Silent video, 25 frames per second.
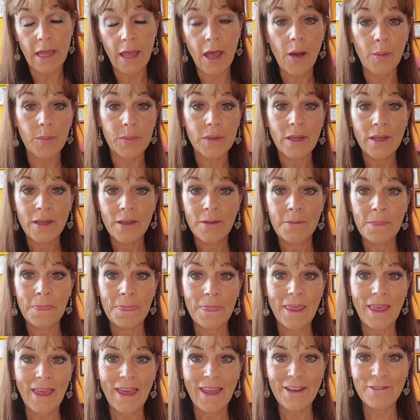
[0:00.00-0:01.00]
helped.
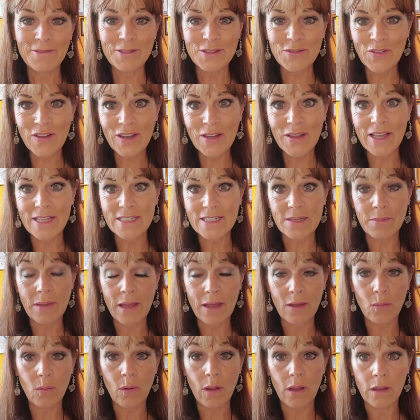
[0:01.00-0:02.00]
And it was funny because I'm
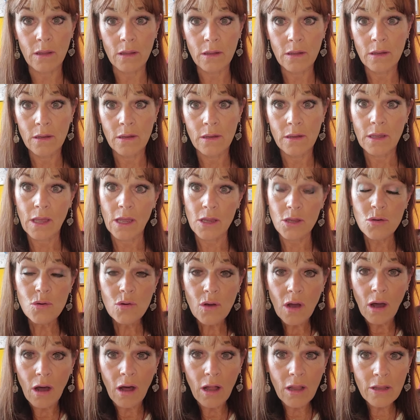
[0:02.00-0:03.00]
like, well, can you
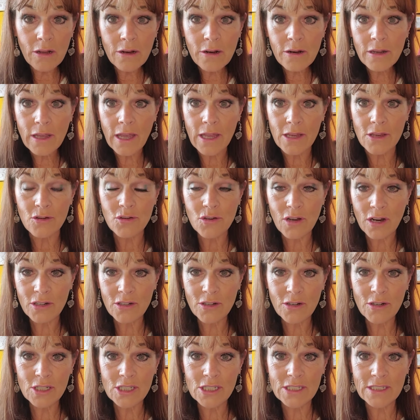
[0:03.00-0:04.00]
call her? Can you talk
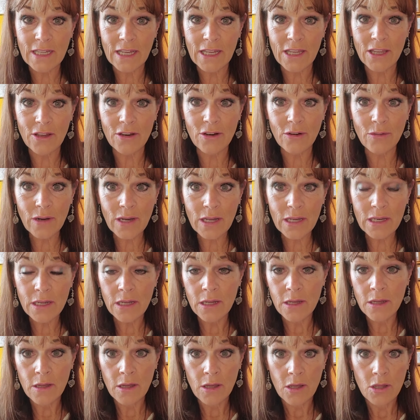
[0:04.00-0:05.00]
to her? And she's like, you know what?
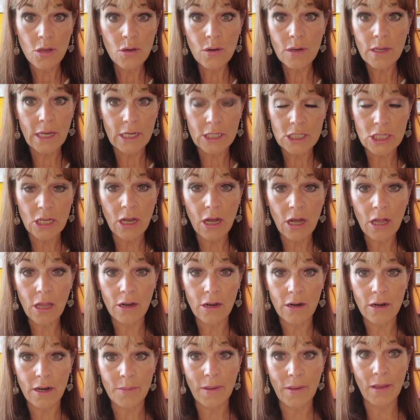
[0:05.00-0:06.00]
You can actually call her.
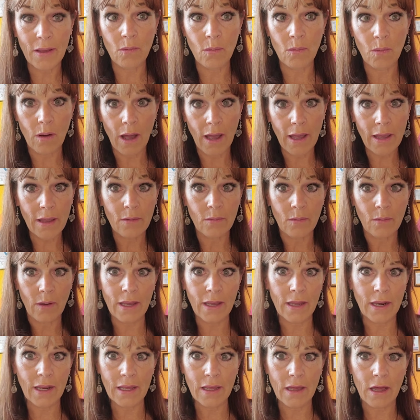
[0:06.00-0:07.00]
And I'm like, why
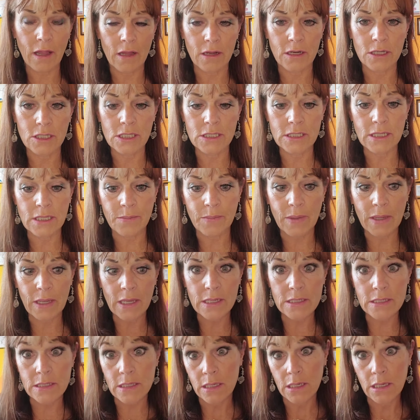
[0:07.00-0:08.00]
can I call her? And she's like,
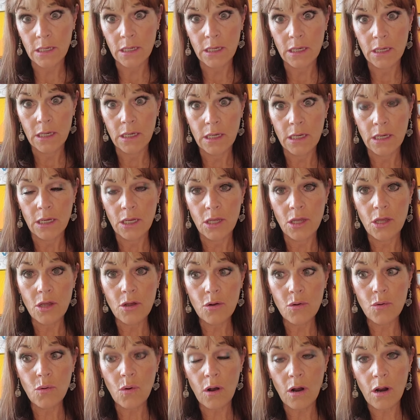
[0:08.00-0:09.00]
because
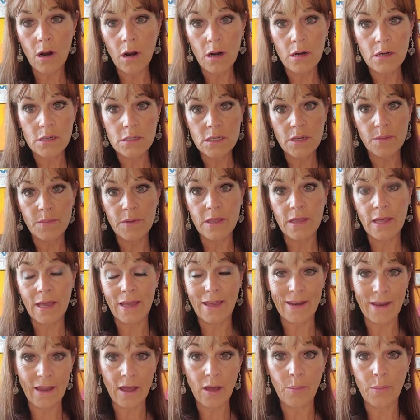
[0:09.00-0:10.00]
you are somebody that
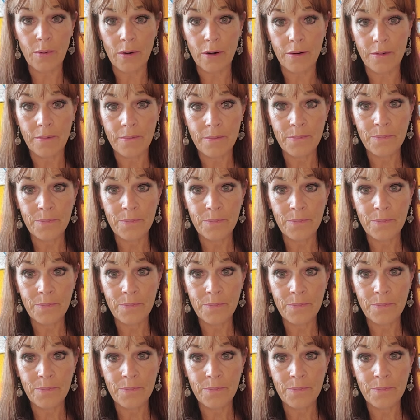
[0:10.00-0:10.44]
can help her.